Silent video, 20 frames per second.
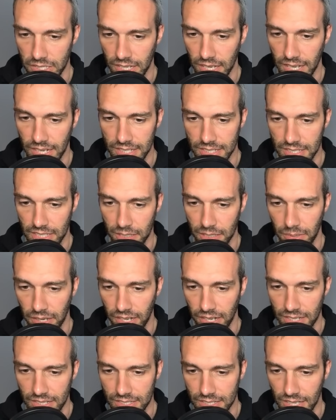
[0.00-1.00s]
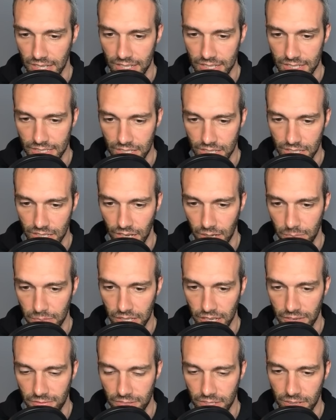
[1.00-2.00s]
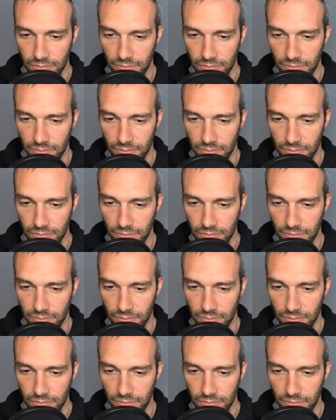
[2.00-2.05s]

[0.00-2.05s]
ice in the back, because that is a top left.